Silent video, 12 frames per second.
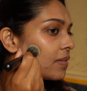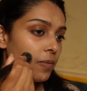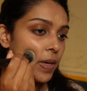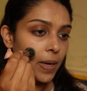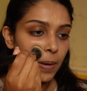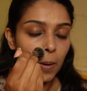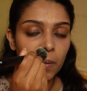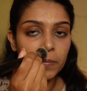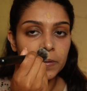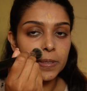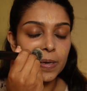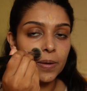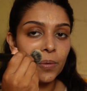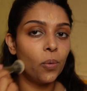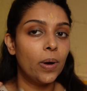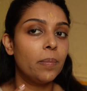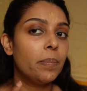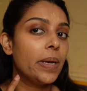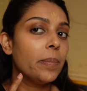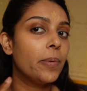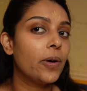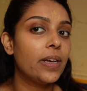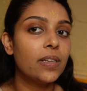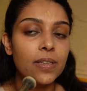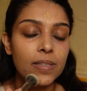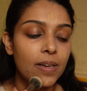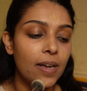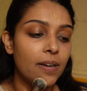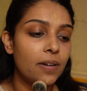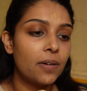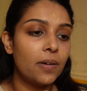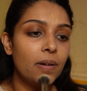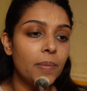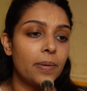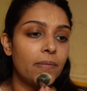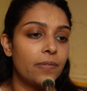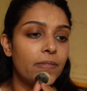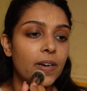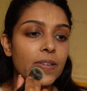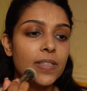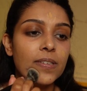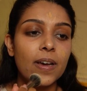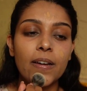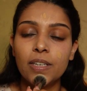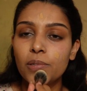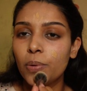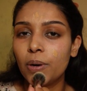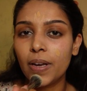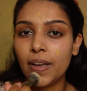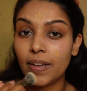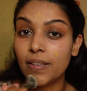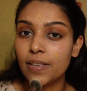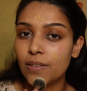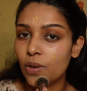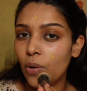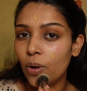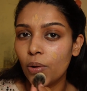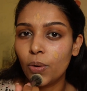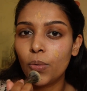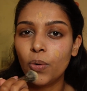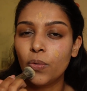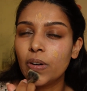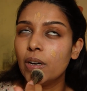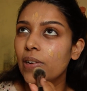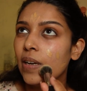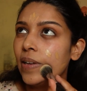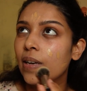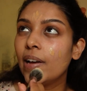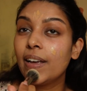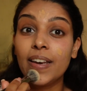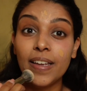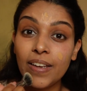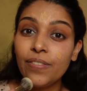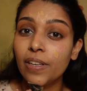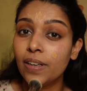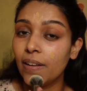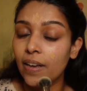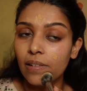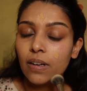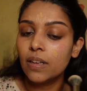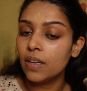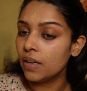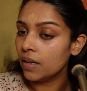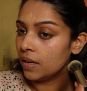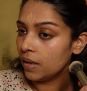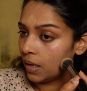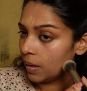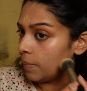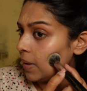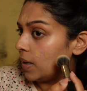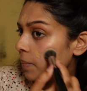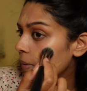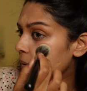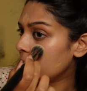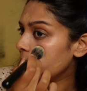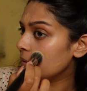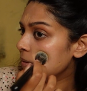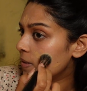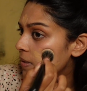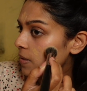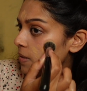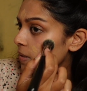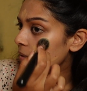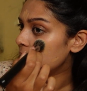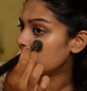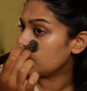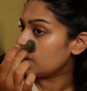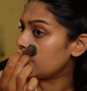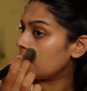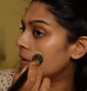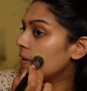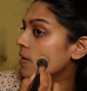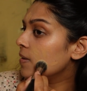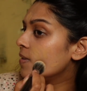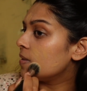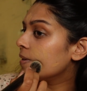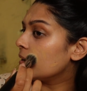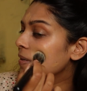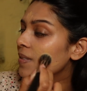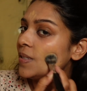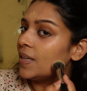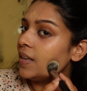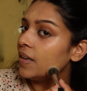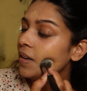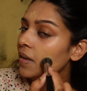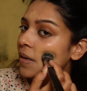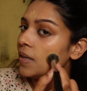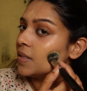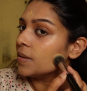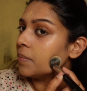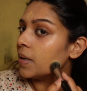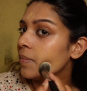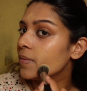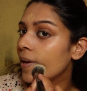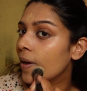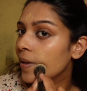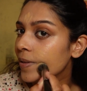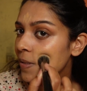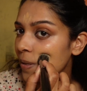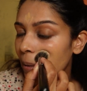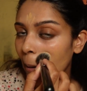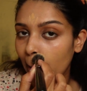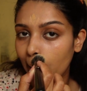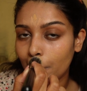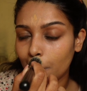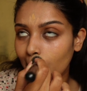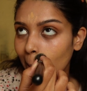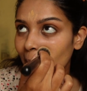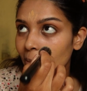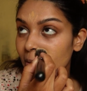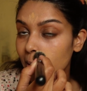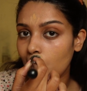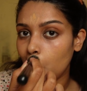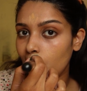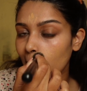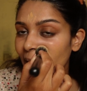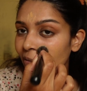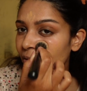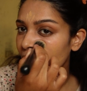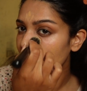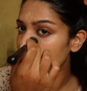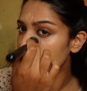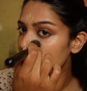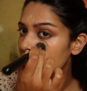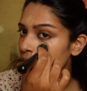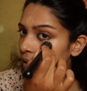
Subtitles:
We can obviously go and pinpoint this later on, but first I just want to get this all over in like an even layer. Mainly because since it is a concealer, it sometimes has the tendency to set really fast.